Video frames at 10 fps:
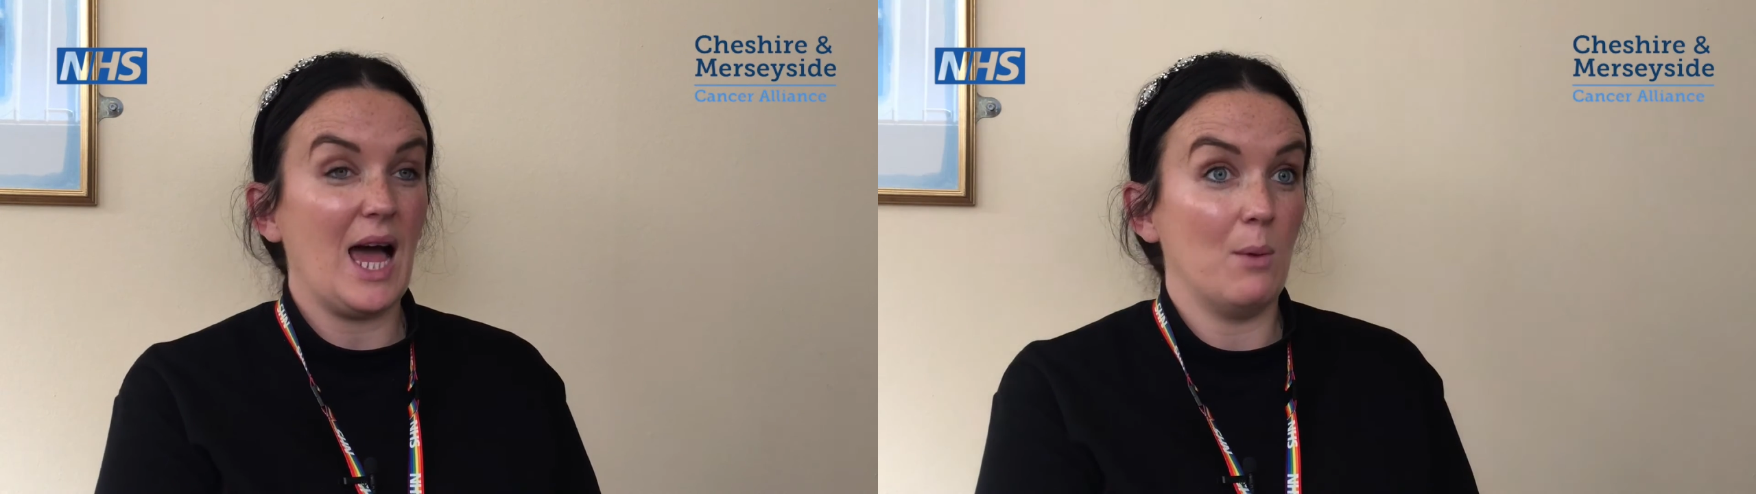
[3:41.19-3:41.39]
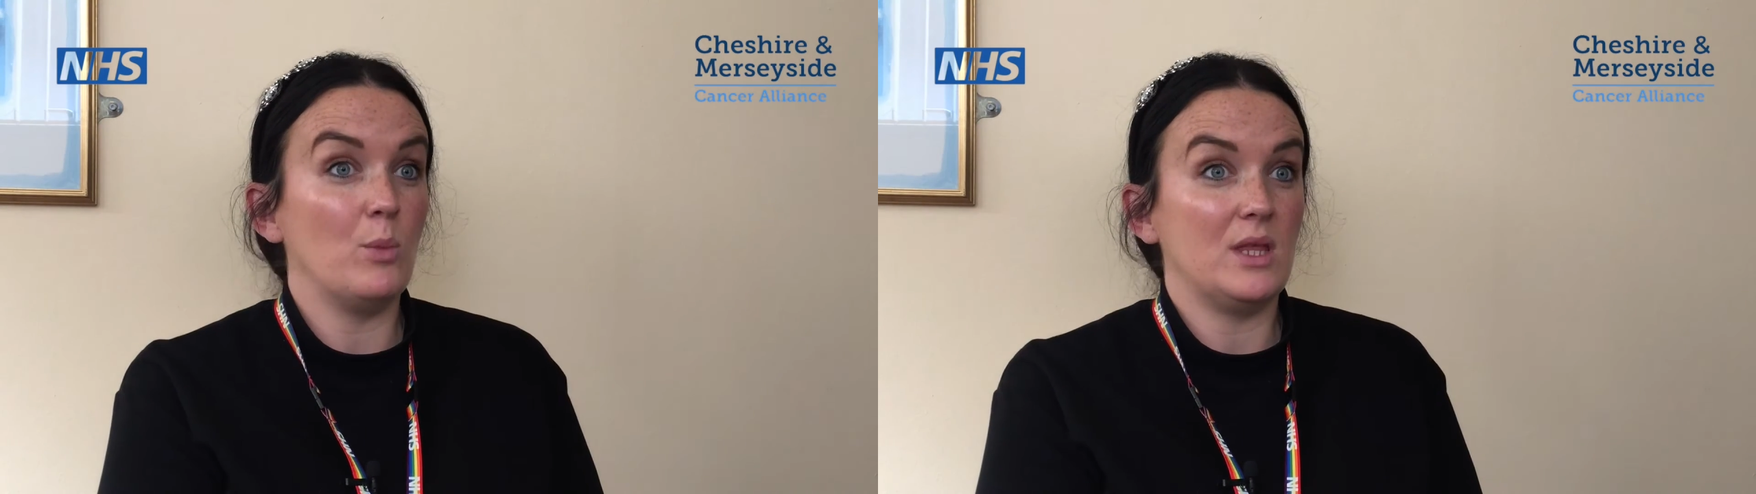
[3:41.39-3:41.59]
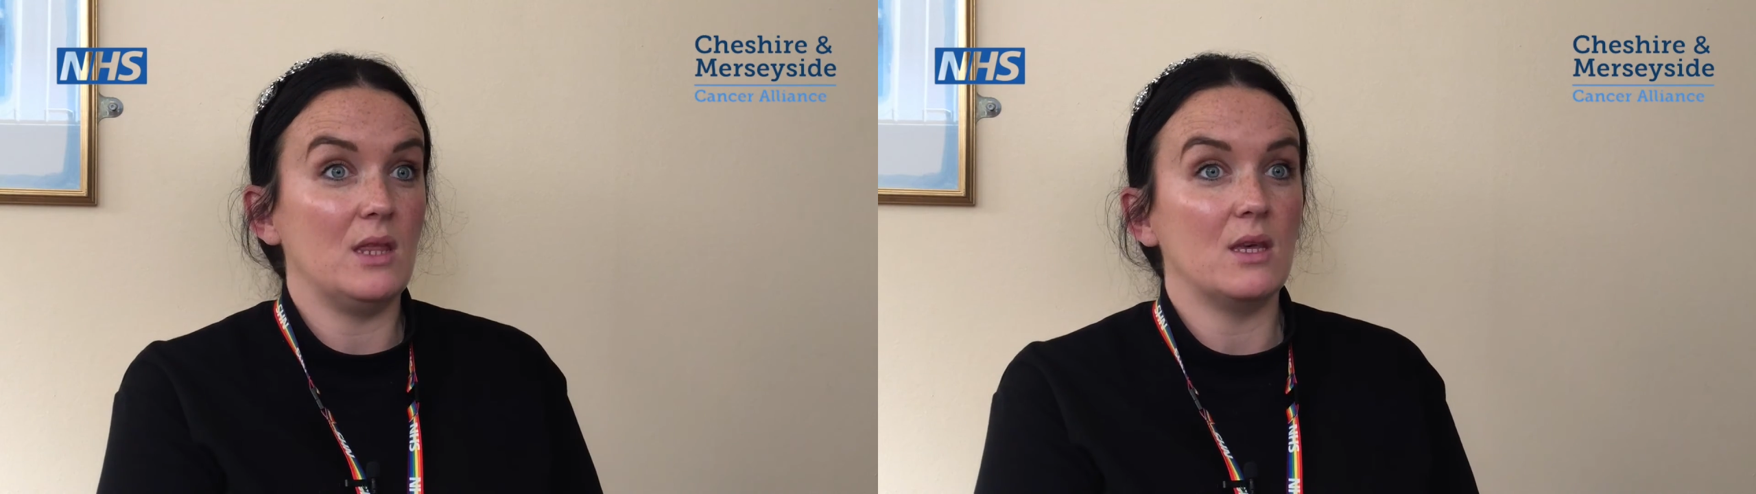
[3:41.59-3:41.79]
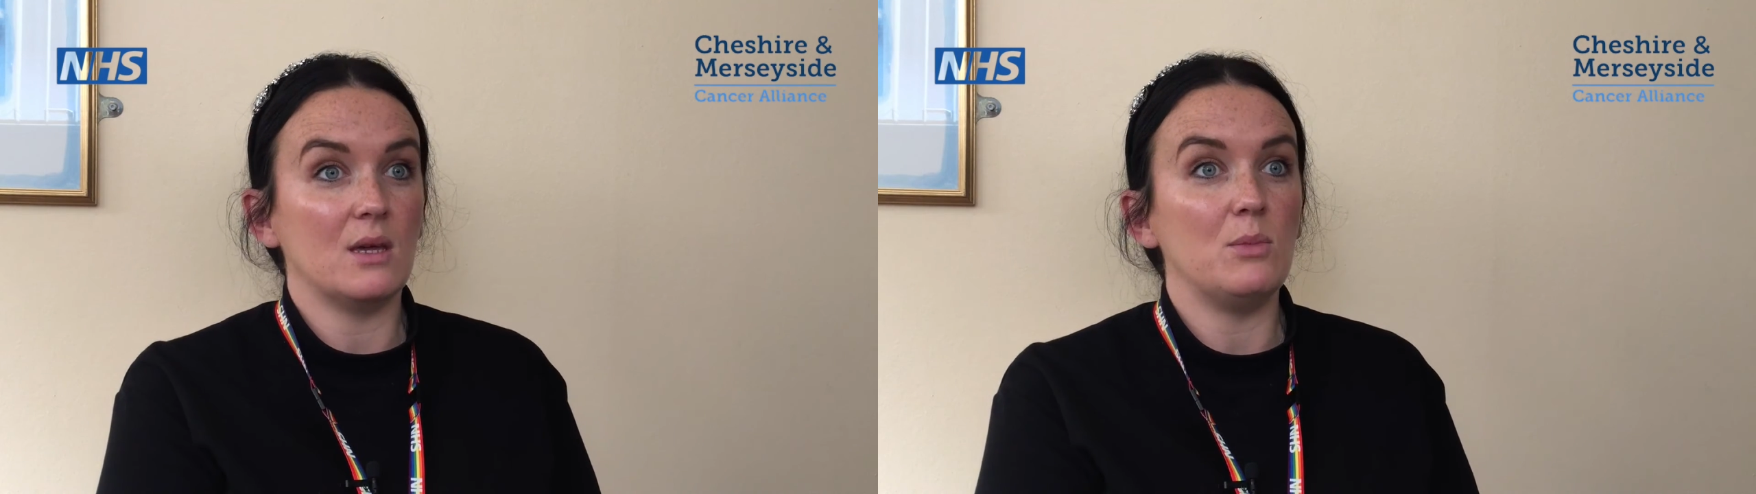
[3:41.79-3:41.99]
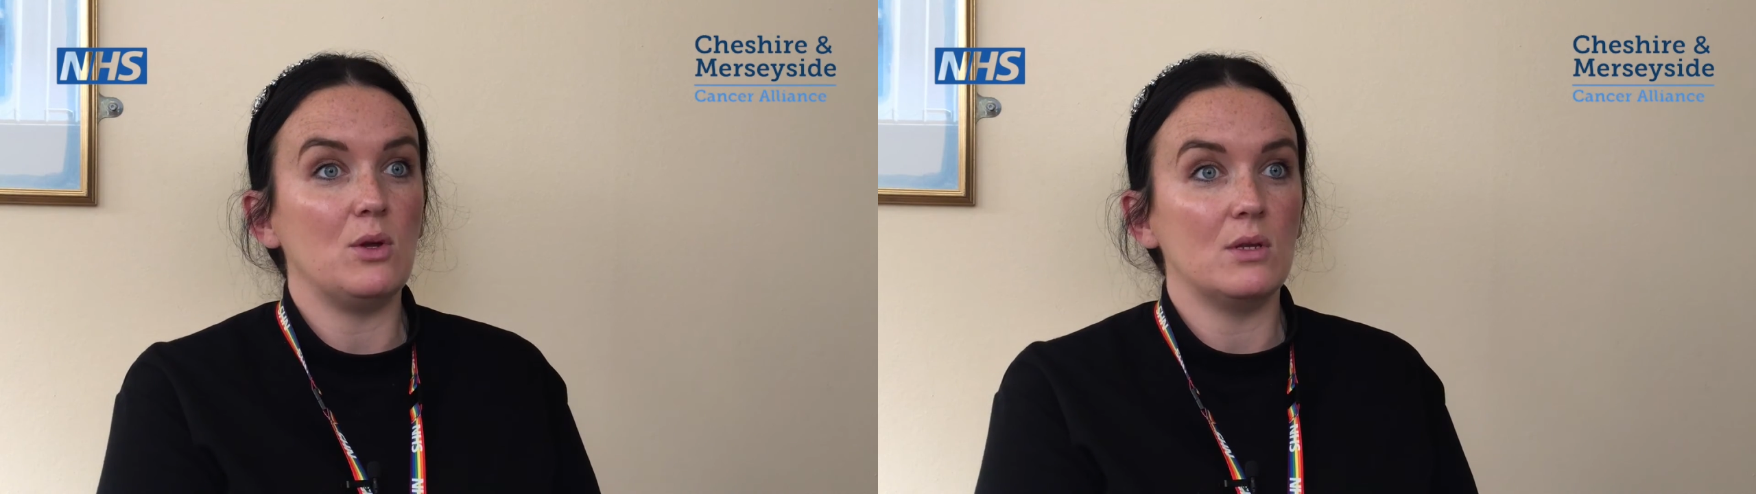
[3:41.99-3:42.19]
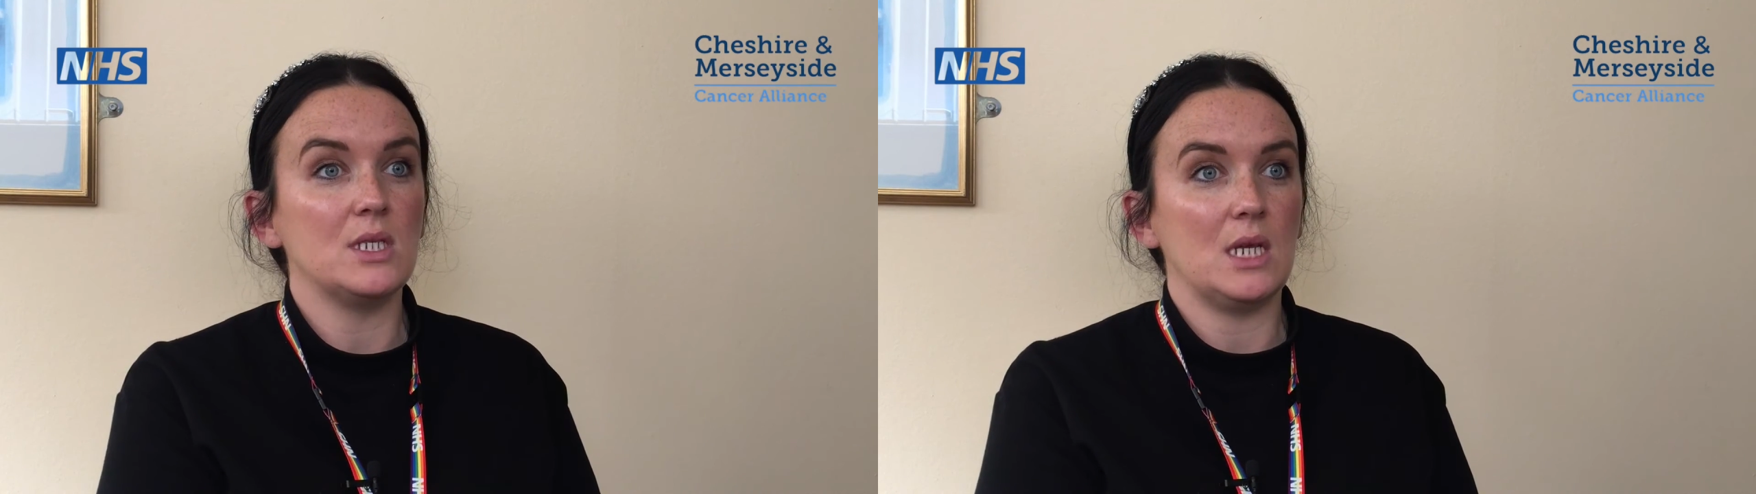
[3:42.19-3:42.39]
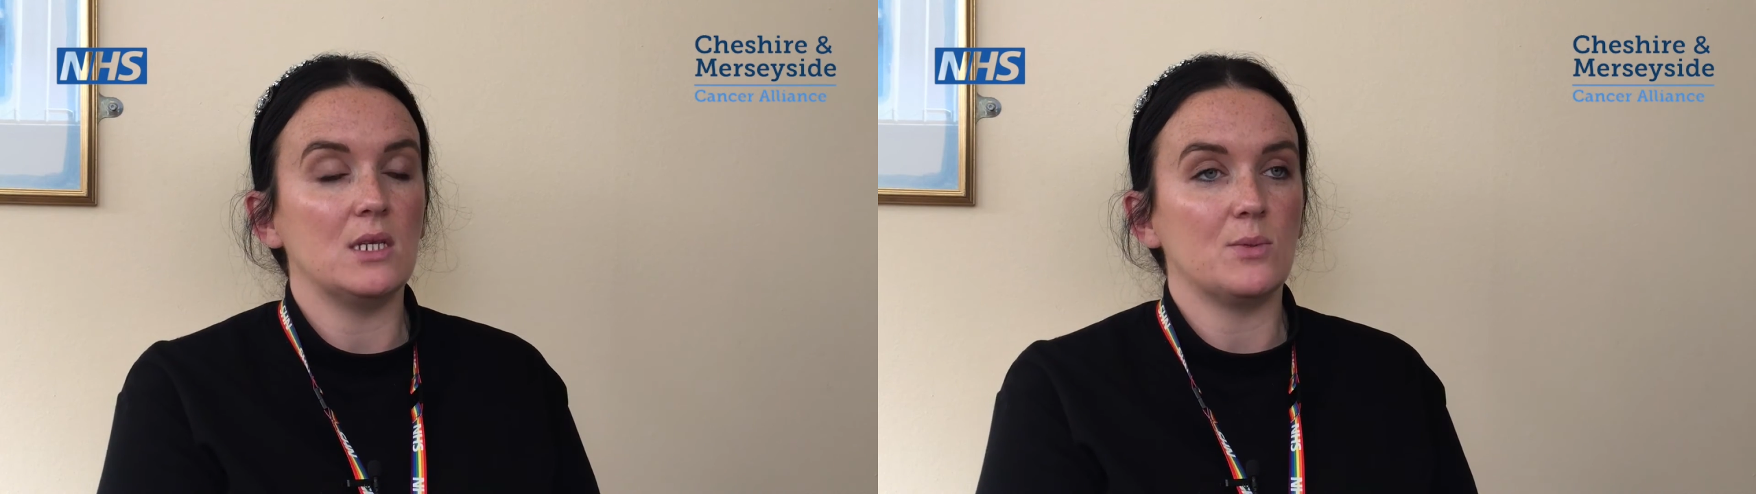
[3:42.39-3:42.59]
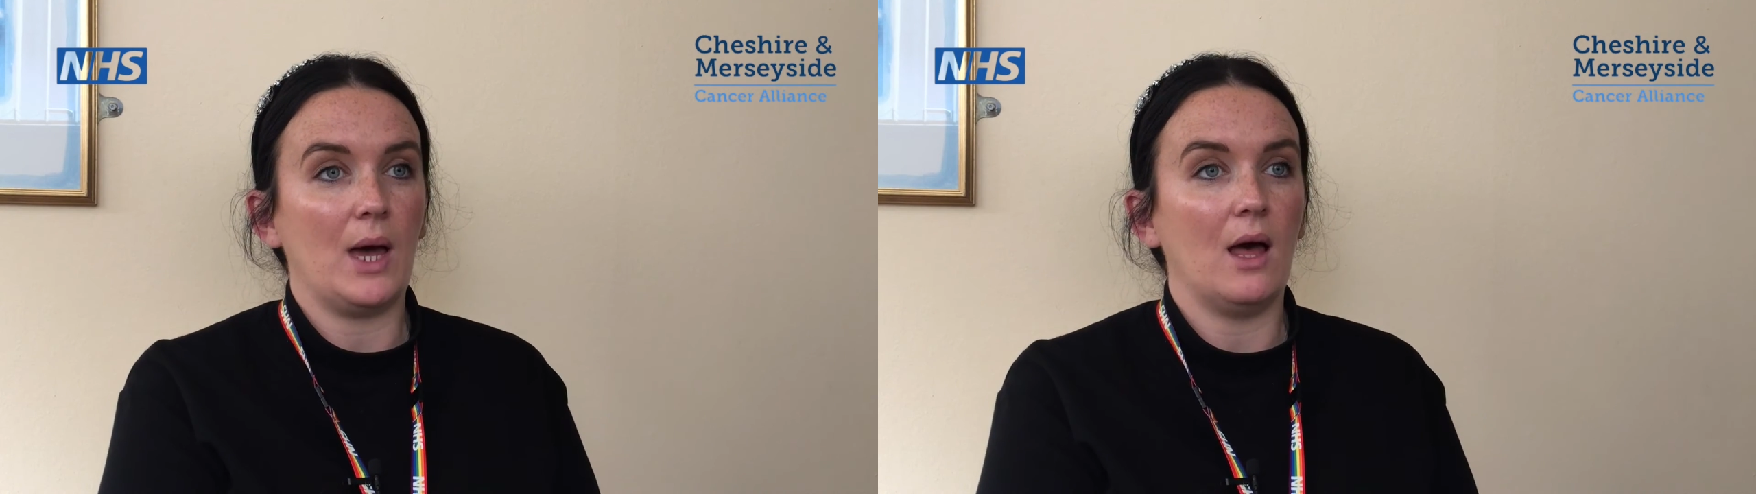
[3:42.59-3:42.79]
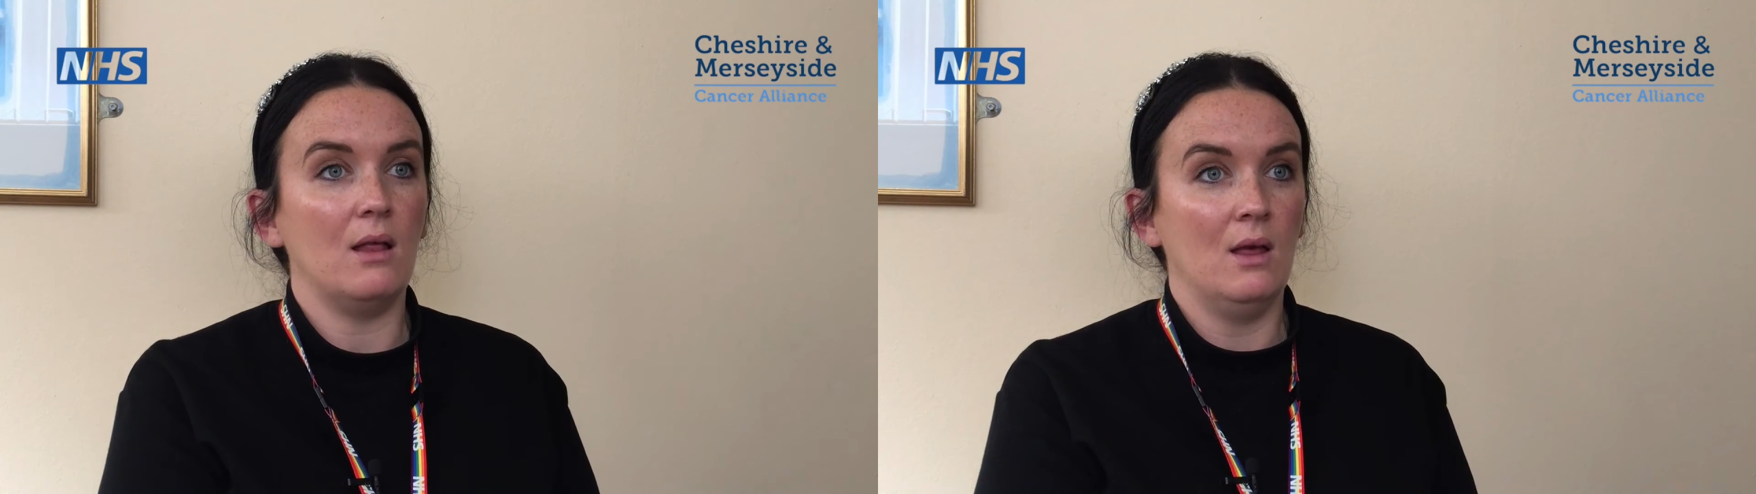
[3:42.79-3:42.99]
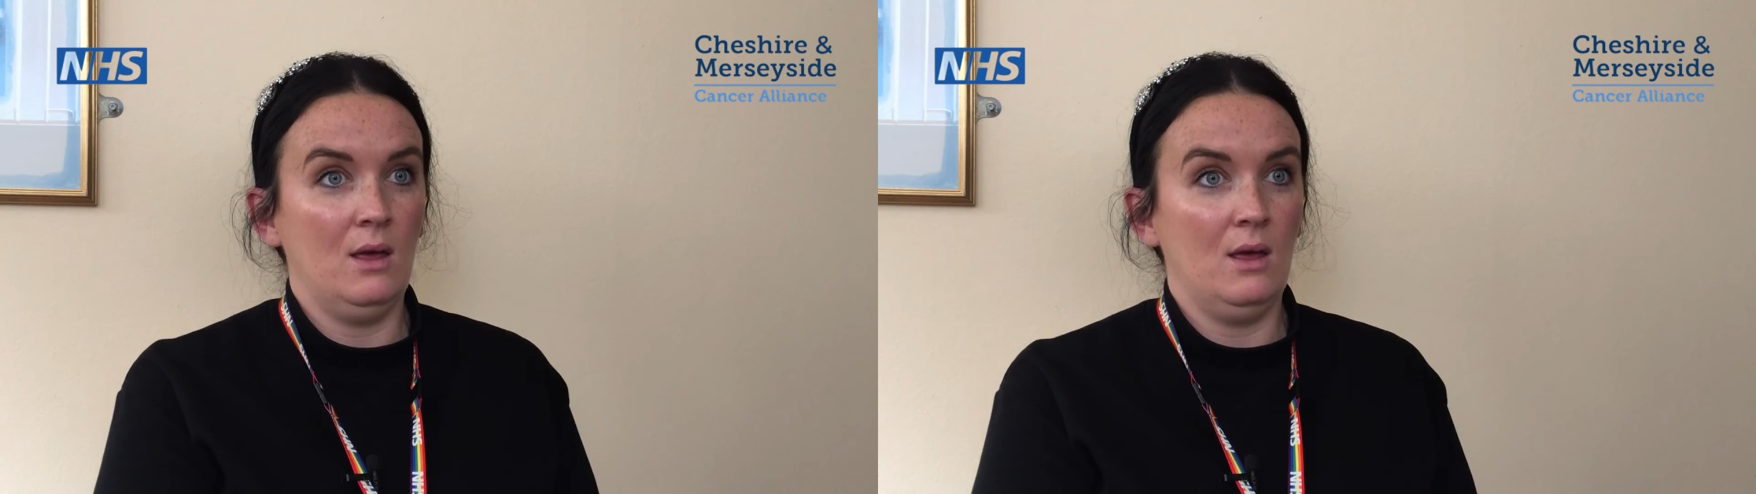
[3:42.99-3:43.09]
and within the community as well,